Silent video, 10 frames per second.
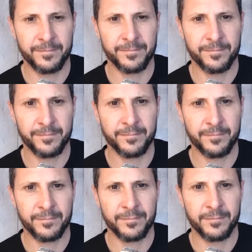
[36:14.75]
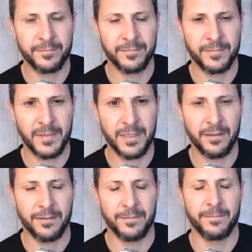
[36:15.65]

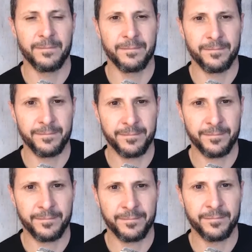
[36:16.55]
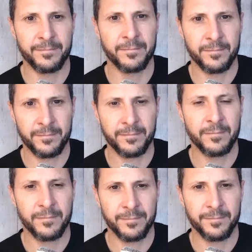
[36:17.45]

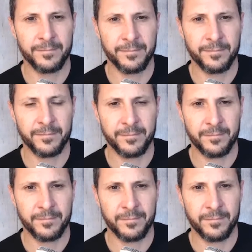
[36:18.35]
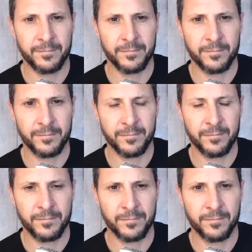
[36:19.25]

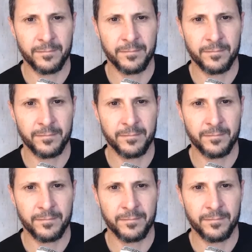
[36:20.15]
(silent)